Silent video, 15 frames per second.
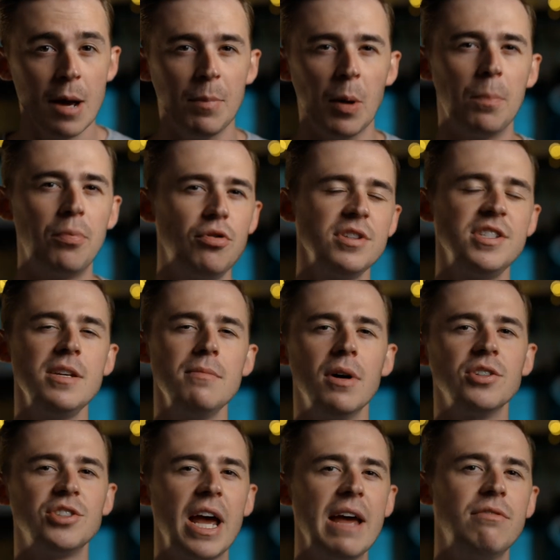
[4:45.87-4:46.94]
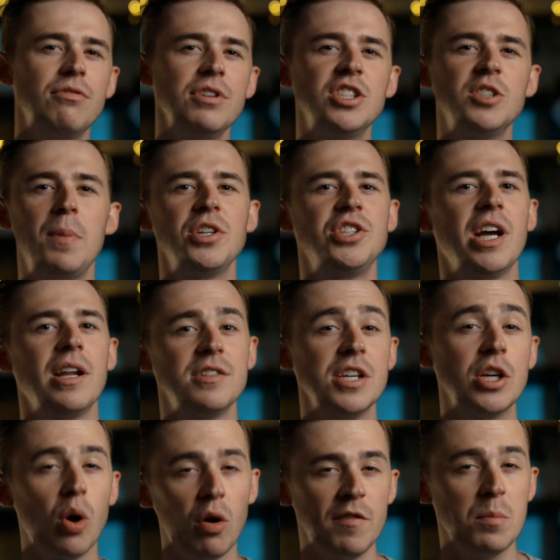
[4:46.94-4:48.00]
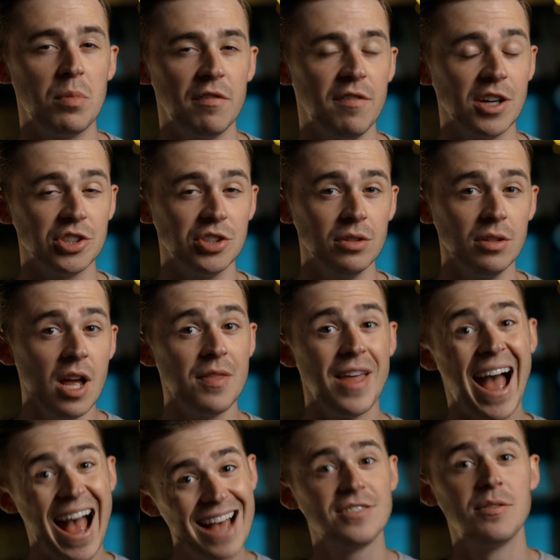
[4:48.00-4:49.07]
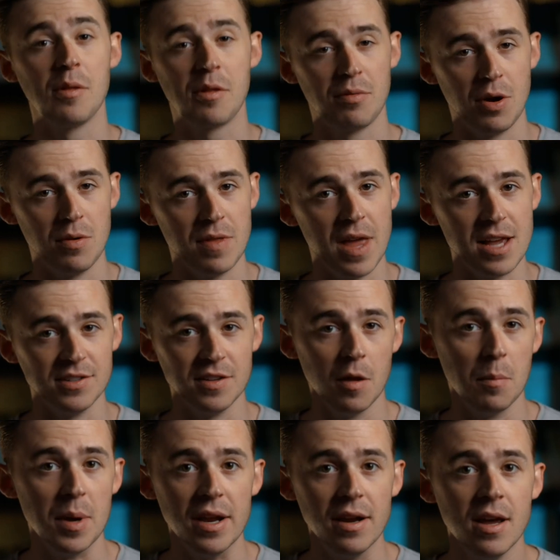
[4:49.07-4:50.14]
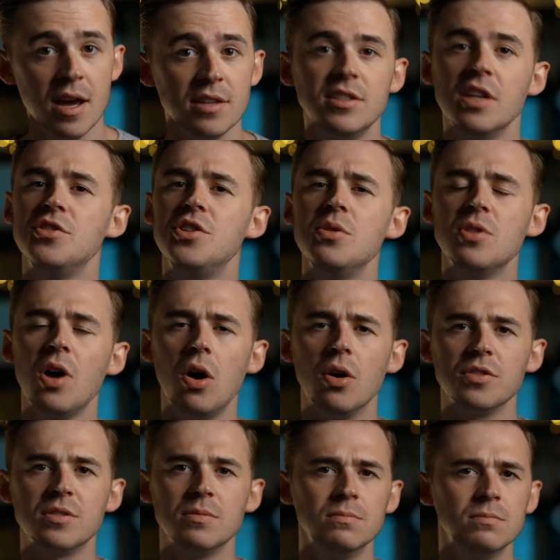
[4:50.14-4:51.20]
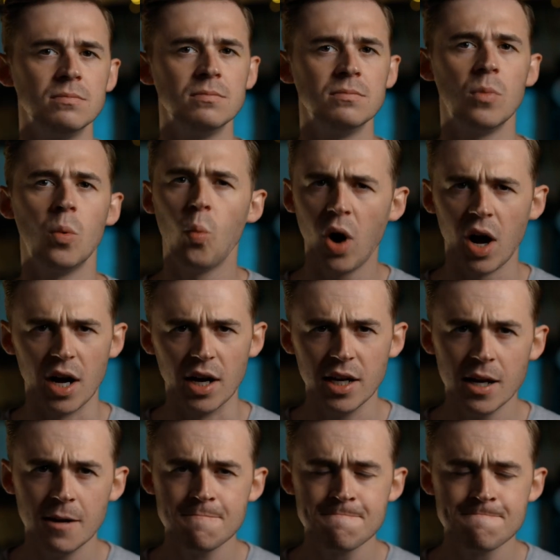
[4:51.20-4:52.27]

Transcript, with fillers: but pretty much every specialty coffee professional that hasn't thrown theirs in the bin says use hot. Why?